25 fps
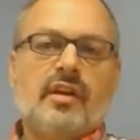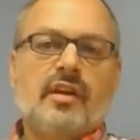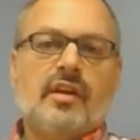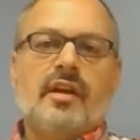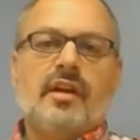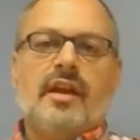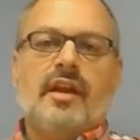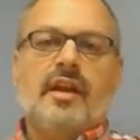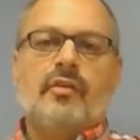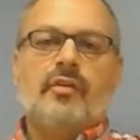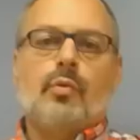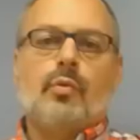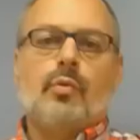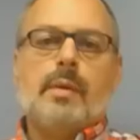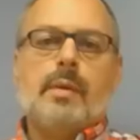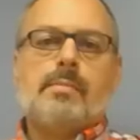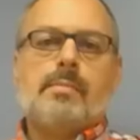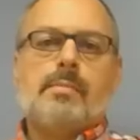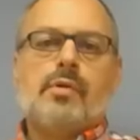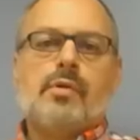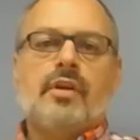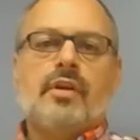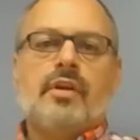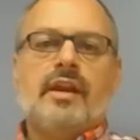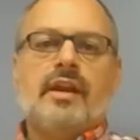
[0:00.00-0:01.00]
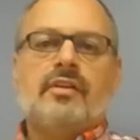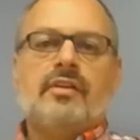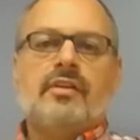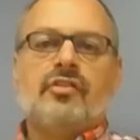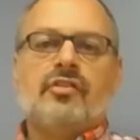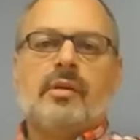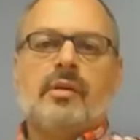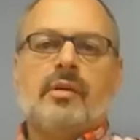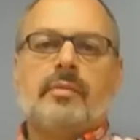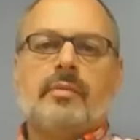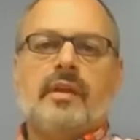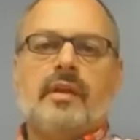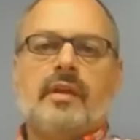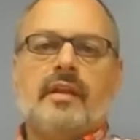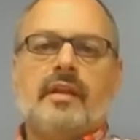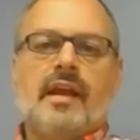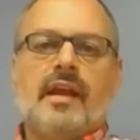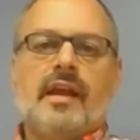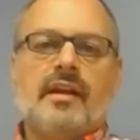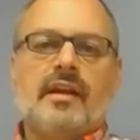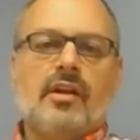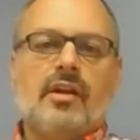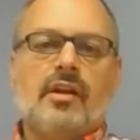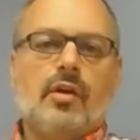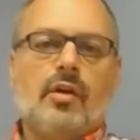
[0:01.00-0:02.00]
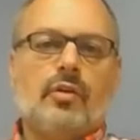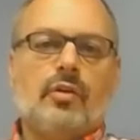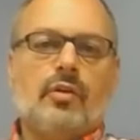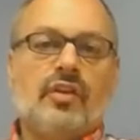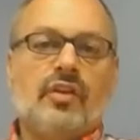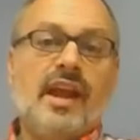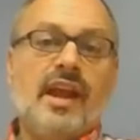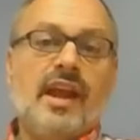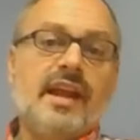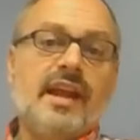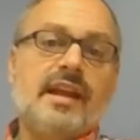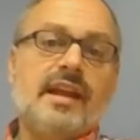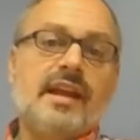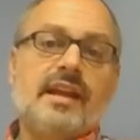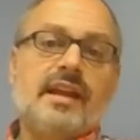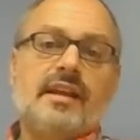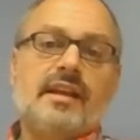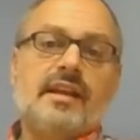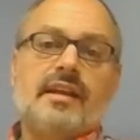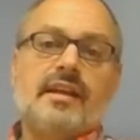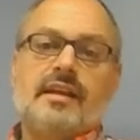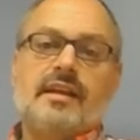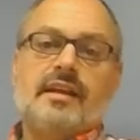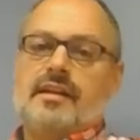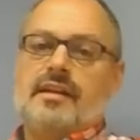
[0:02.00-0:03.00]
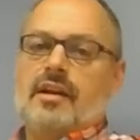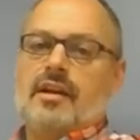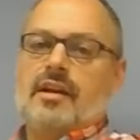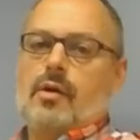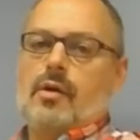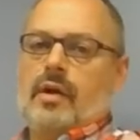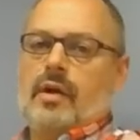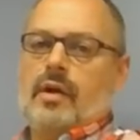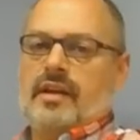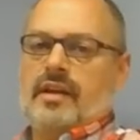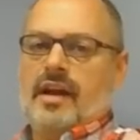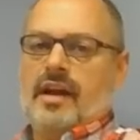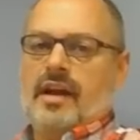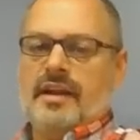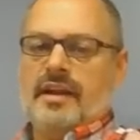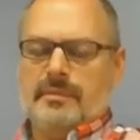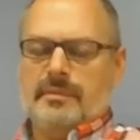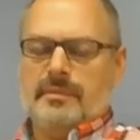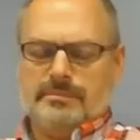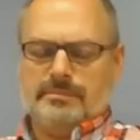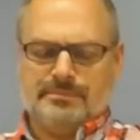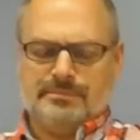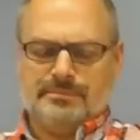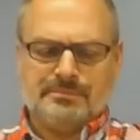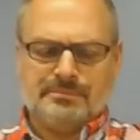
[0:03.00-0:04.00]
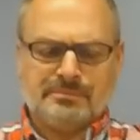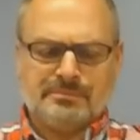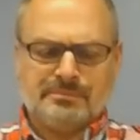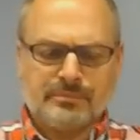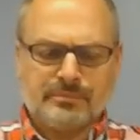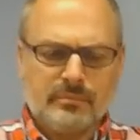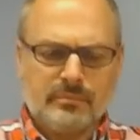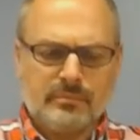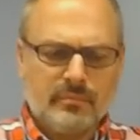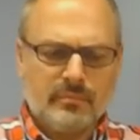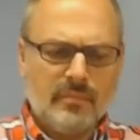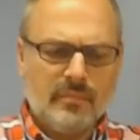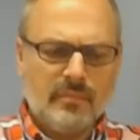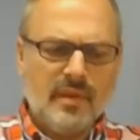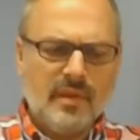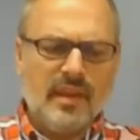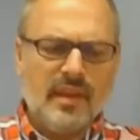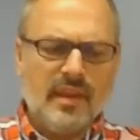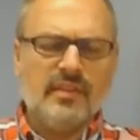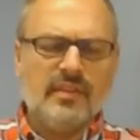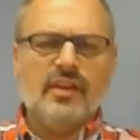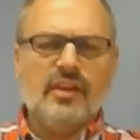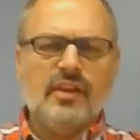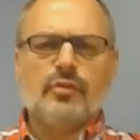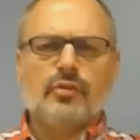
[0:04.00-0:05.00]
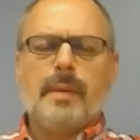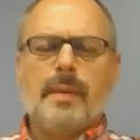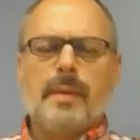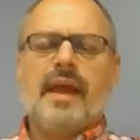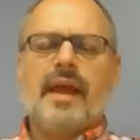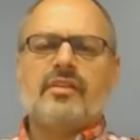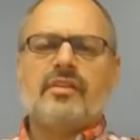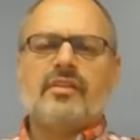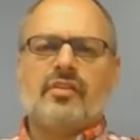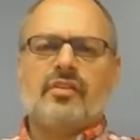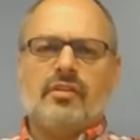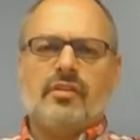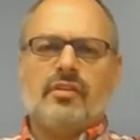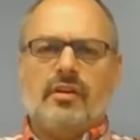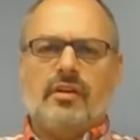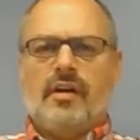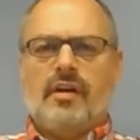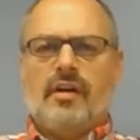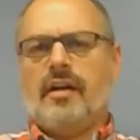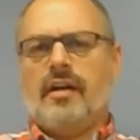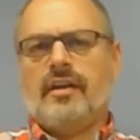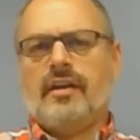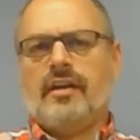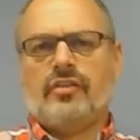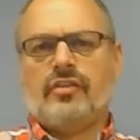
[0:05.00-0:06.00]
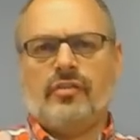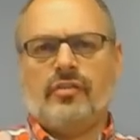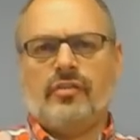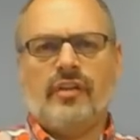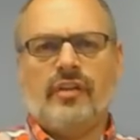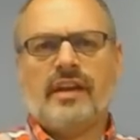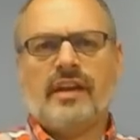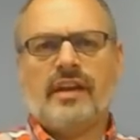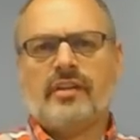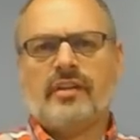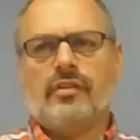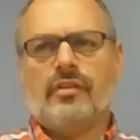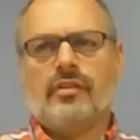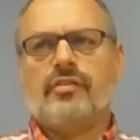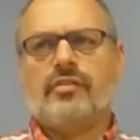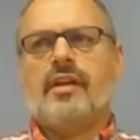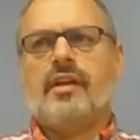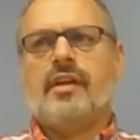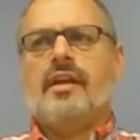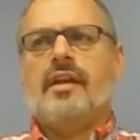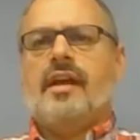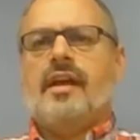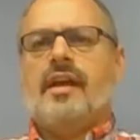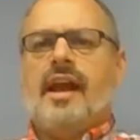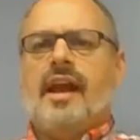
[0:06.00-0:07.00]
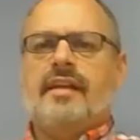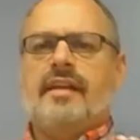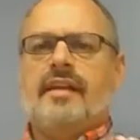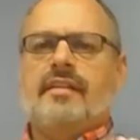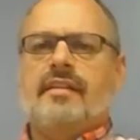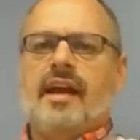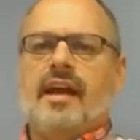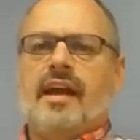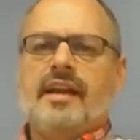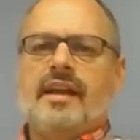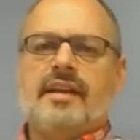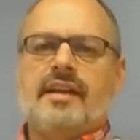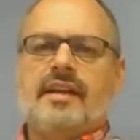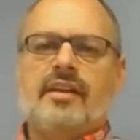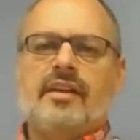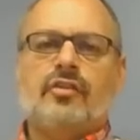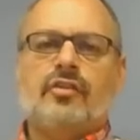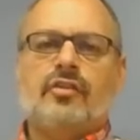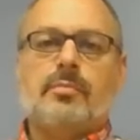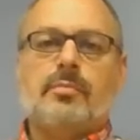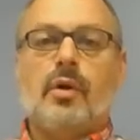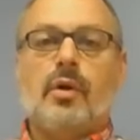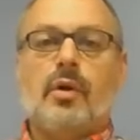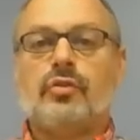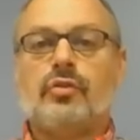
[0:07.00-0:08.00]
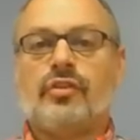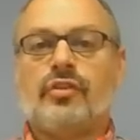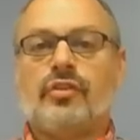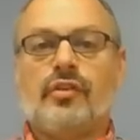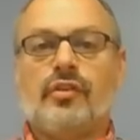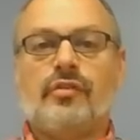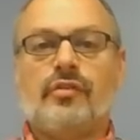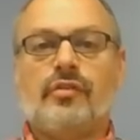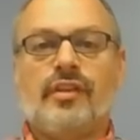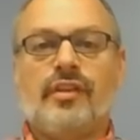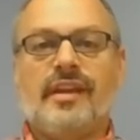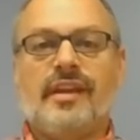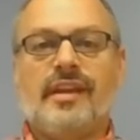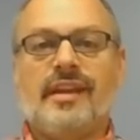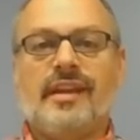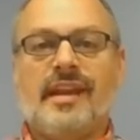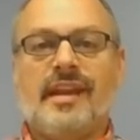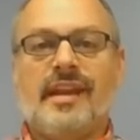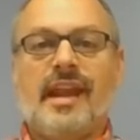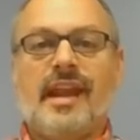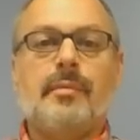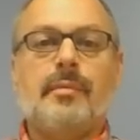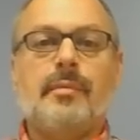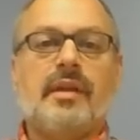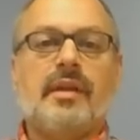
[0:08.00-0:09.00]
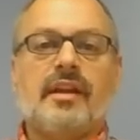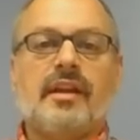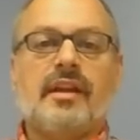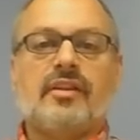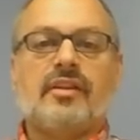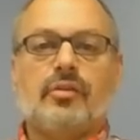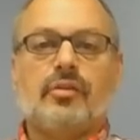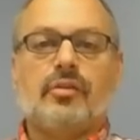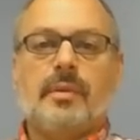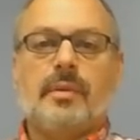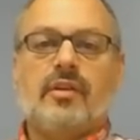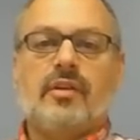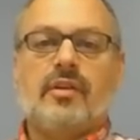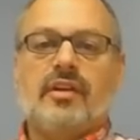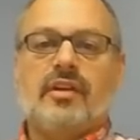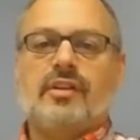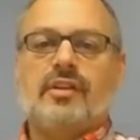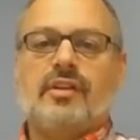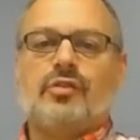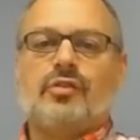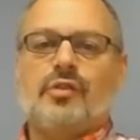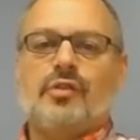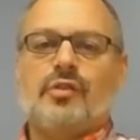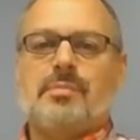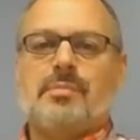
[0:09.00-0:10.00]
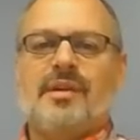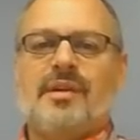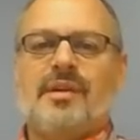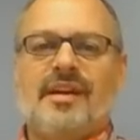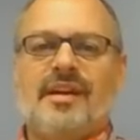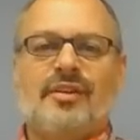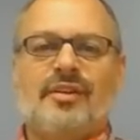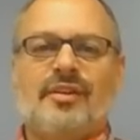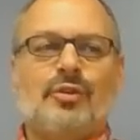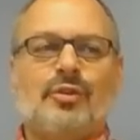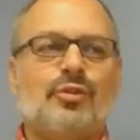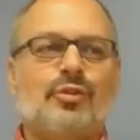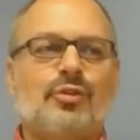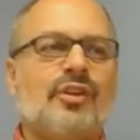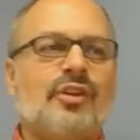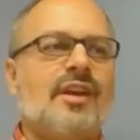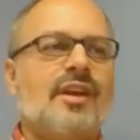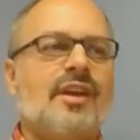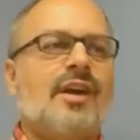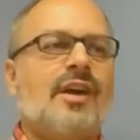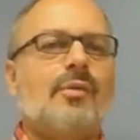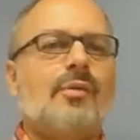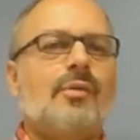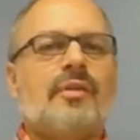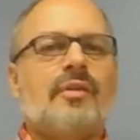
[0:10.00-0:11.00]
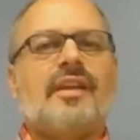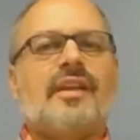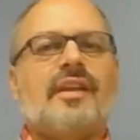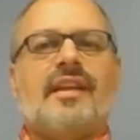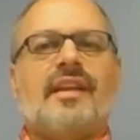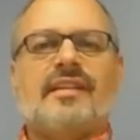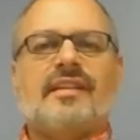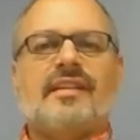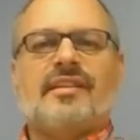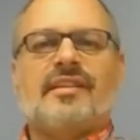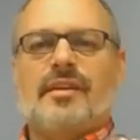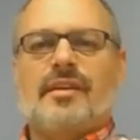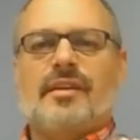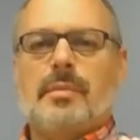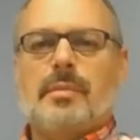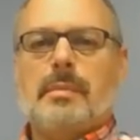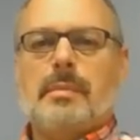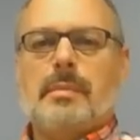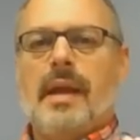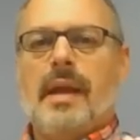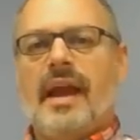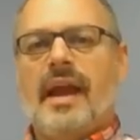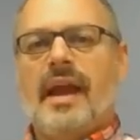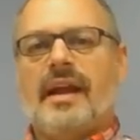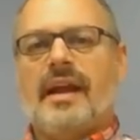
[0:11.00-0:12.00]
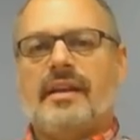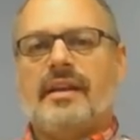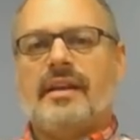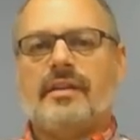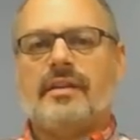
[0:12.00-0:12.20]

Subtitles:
If we put in something that goes, hey, at night, these paths are a lot less effective, and night is most of the gaming experience for players, well, then that's going to be bad.